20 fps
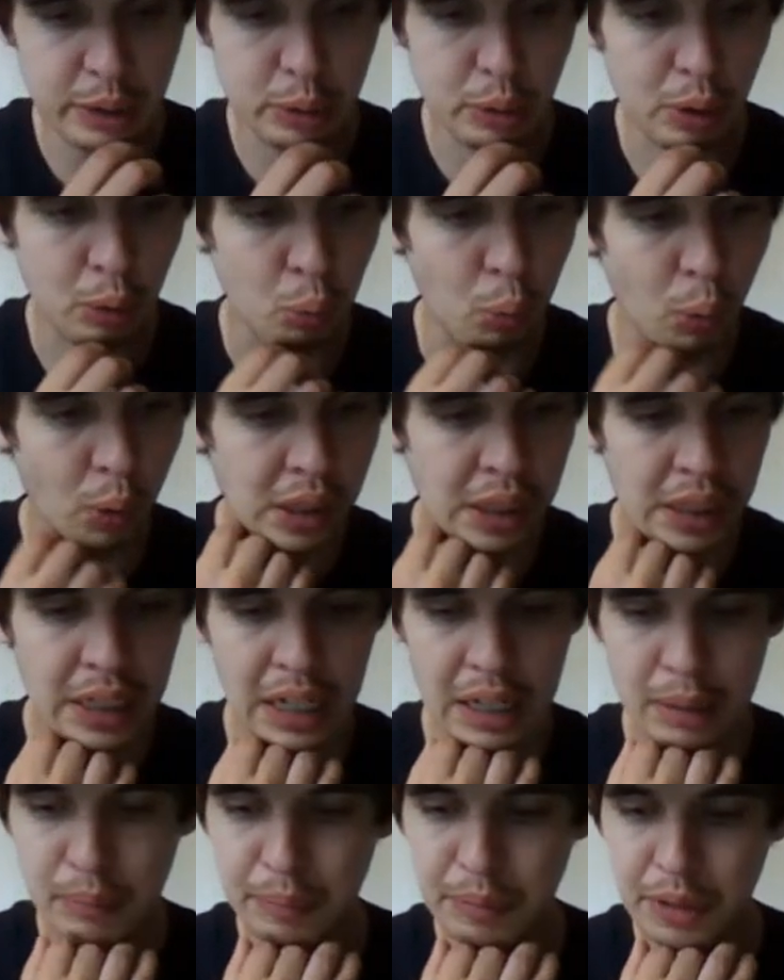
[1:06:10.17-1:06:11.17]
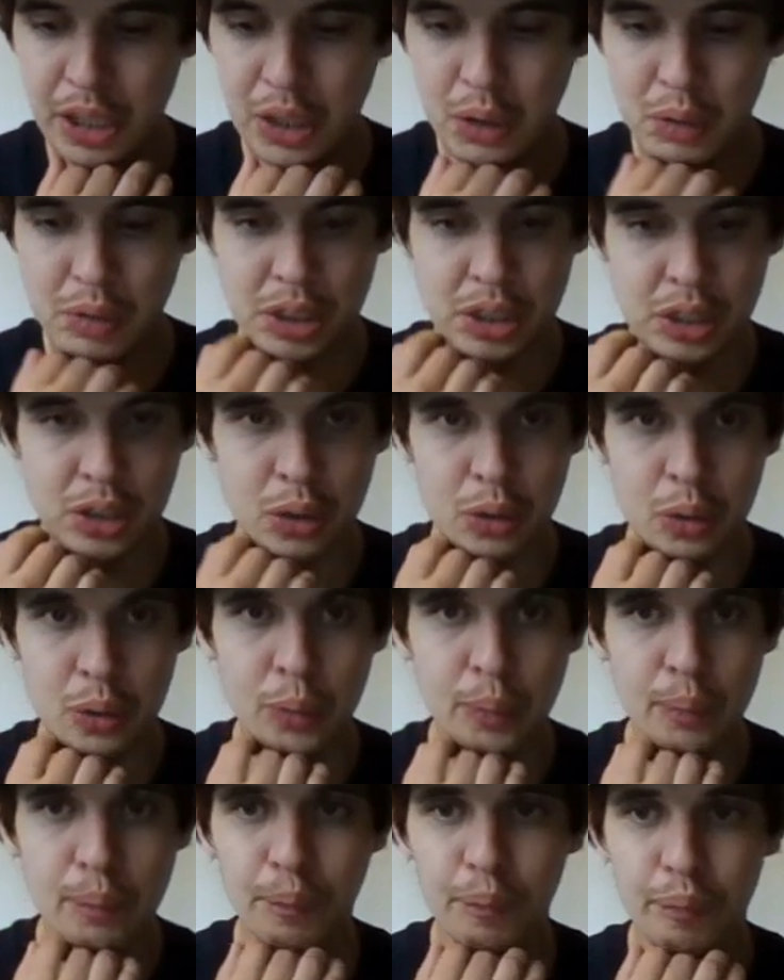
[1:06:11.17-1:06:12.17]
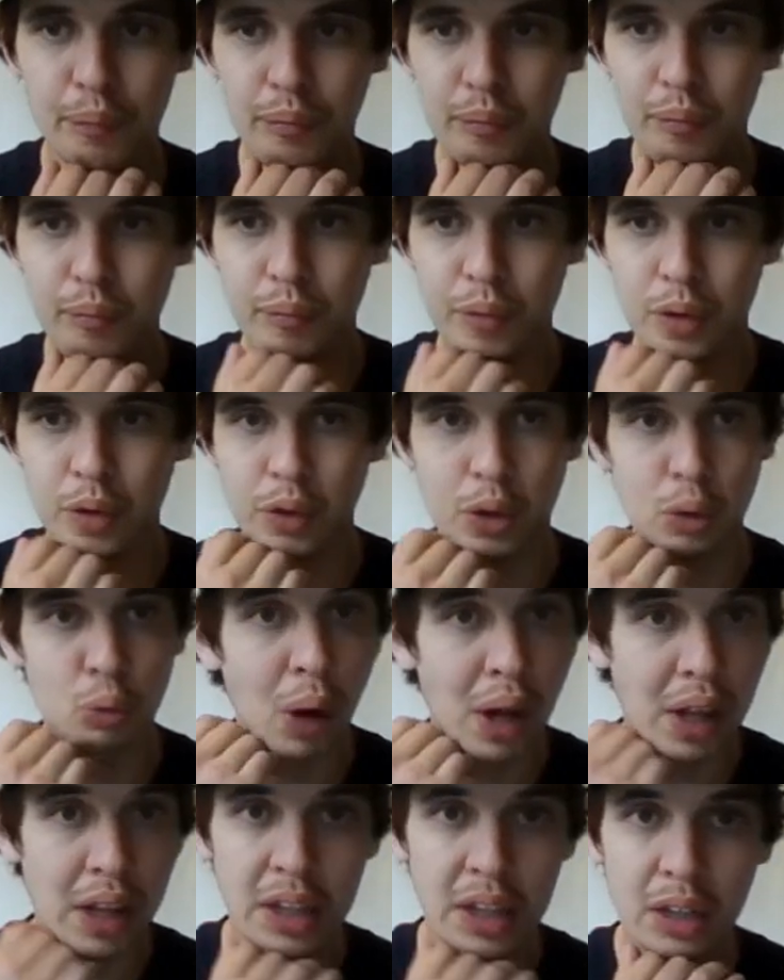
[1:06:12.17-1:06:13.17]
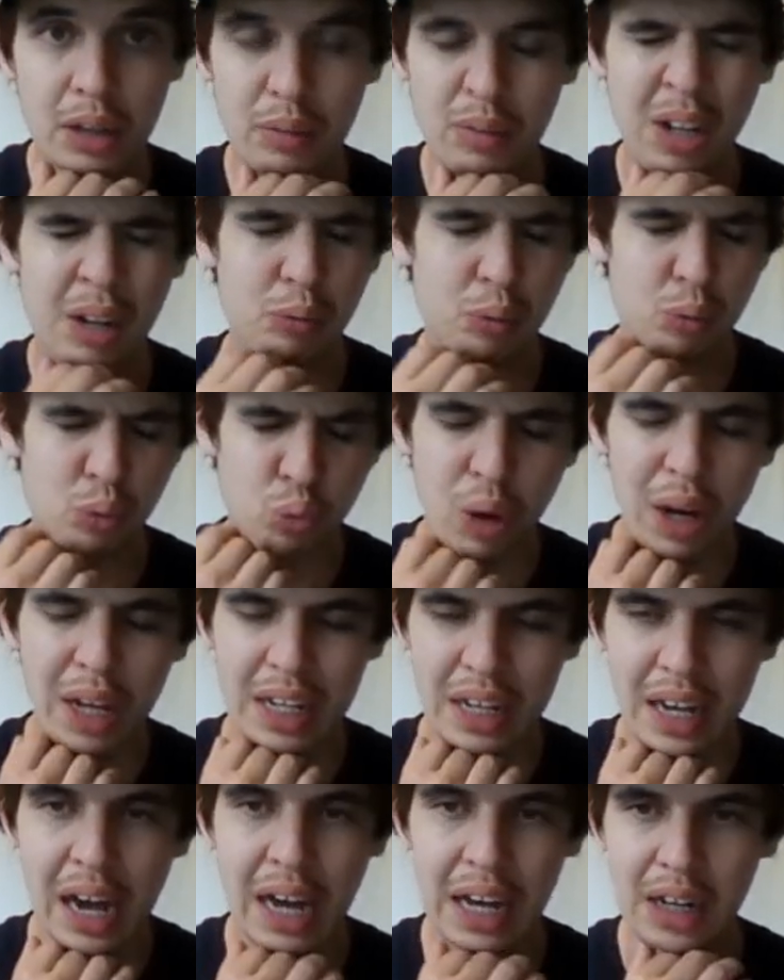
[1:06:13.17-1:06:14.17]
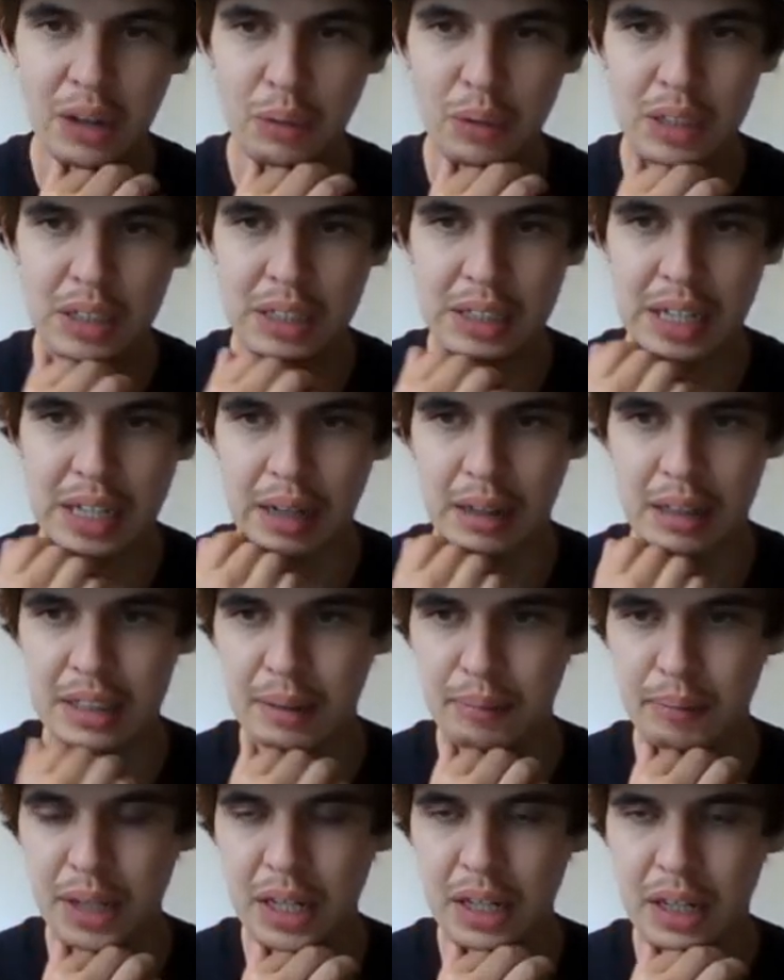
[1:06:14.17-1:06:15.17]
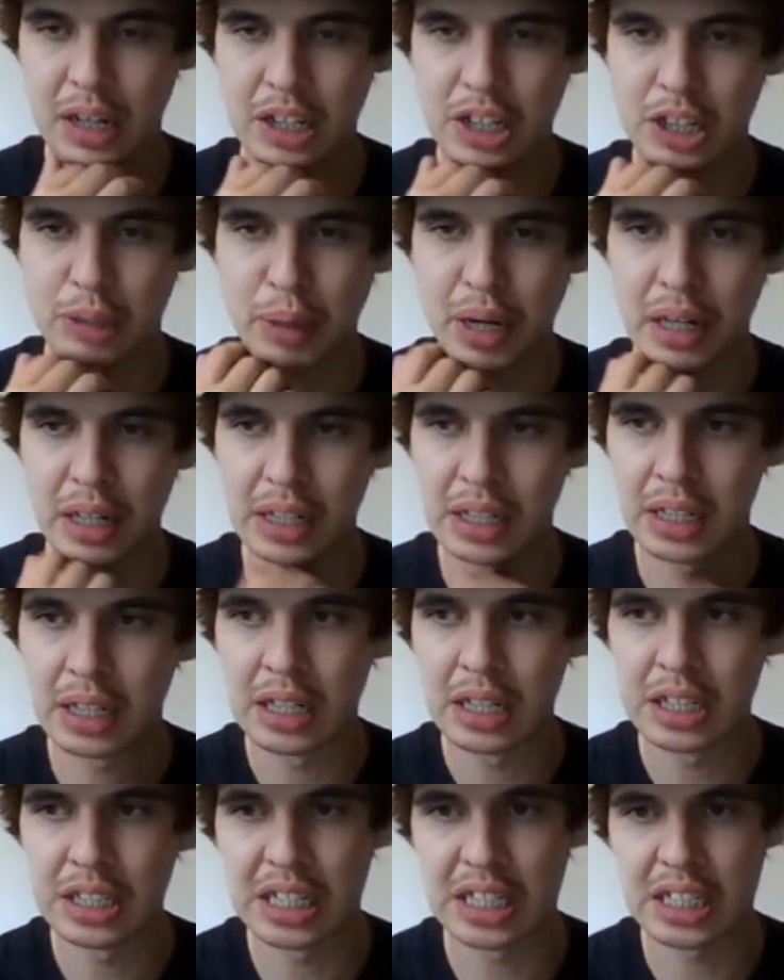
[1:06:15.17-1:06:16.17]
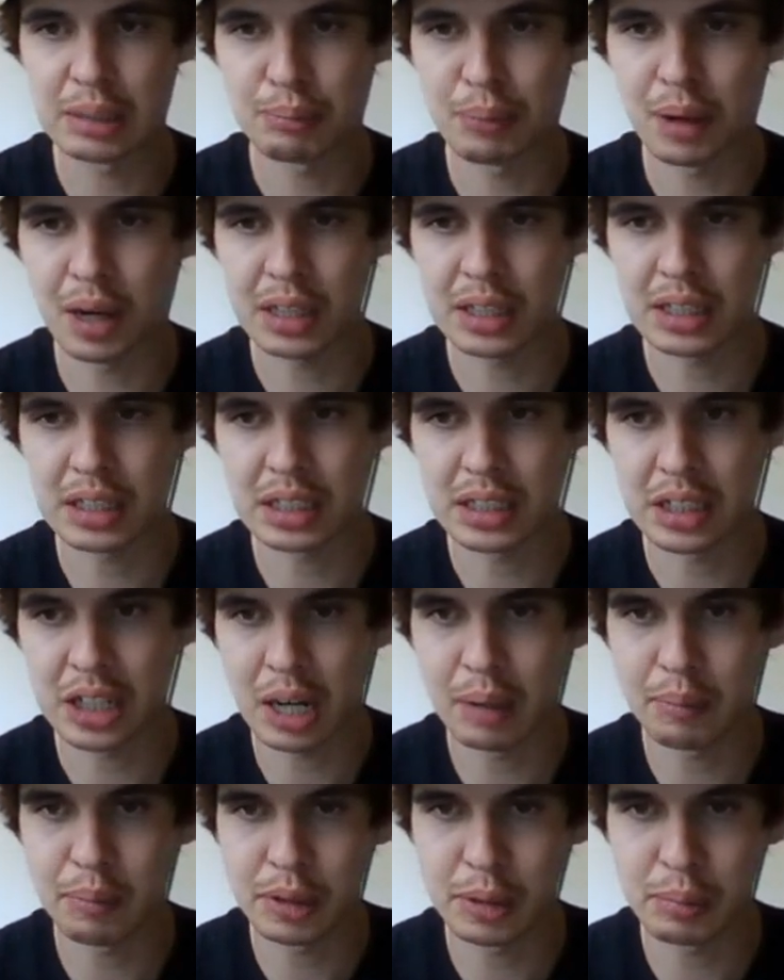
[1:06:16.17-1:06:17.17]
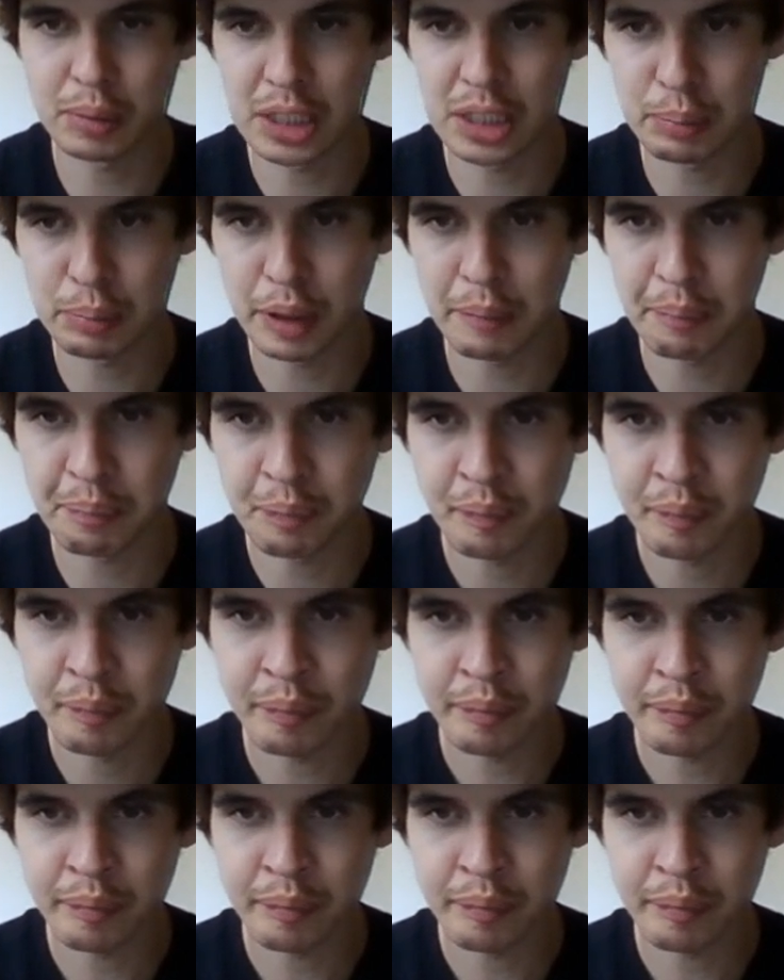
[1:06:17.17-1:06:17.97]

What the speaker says: the award can kind of maybe go to the not right guy. I don't want to say that because I'm kind of undermining Jason Moss's accomplishments, but